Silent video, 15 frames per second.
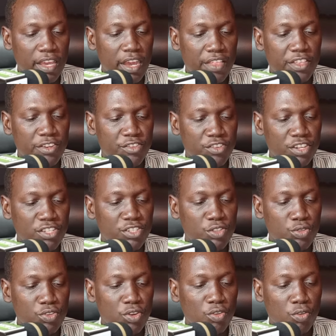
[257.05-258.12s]
and the Trades
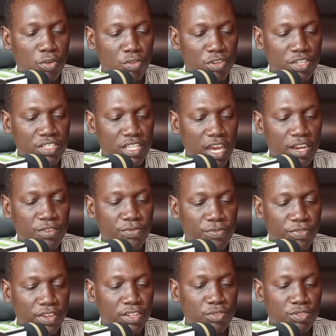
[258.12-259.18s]
Union Congress and
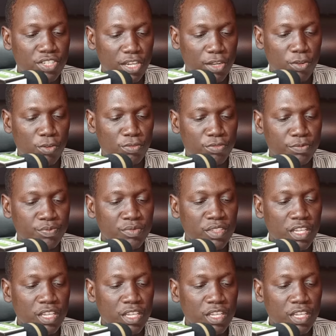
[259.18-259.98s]
failed to take off.